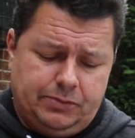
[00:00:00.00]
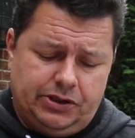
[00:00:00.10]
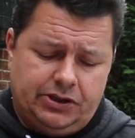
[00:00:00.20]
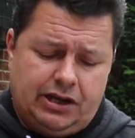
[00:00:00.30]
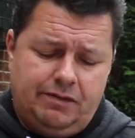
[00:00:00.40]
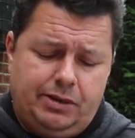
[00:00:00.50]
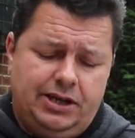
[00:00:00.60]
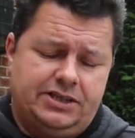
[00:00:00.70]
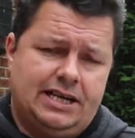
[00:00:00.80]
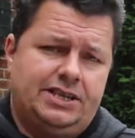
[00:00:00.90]
but I've
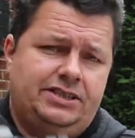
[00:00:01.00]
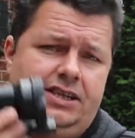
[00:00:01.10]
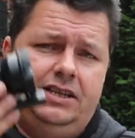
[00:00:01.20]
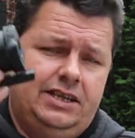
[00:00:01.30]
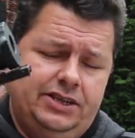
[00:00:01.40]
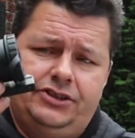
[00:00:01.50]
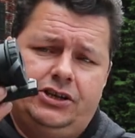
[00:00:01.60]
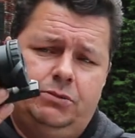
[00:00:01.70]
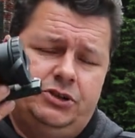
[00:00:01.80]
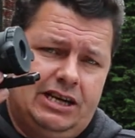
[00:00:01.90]
been testing these
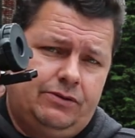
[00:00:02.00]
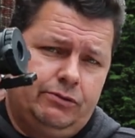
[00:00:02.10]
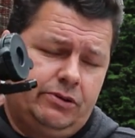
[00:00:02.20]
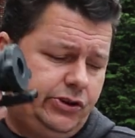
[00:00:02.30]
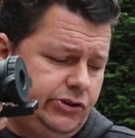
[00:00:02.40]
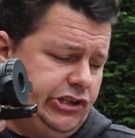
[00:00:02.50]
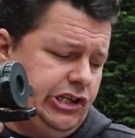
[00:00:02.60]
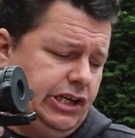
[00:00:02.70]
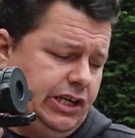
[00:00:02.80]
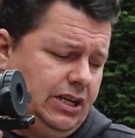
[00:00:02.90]
scopes now for a good
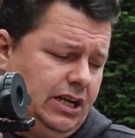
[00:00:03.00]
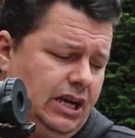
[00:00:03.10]
year,